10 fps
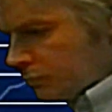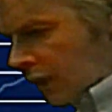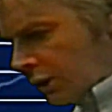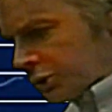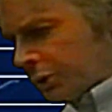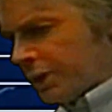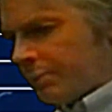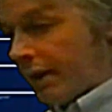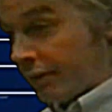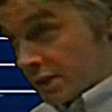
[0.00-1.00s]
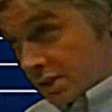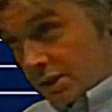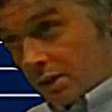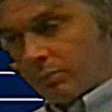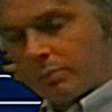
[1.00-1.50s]
I was talking about this, and
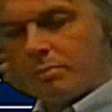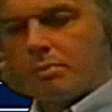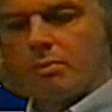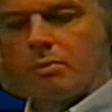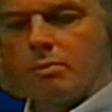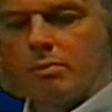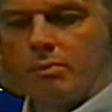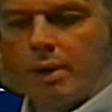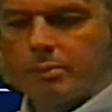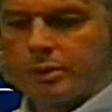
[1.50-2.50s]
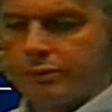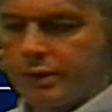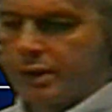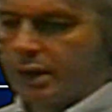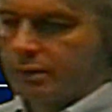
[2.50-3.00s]
some member of
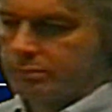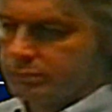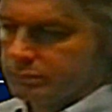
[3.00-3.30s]
the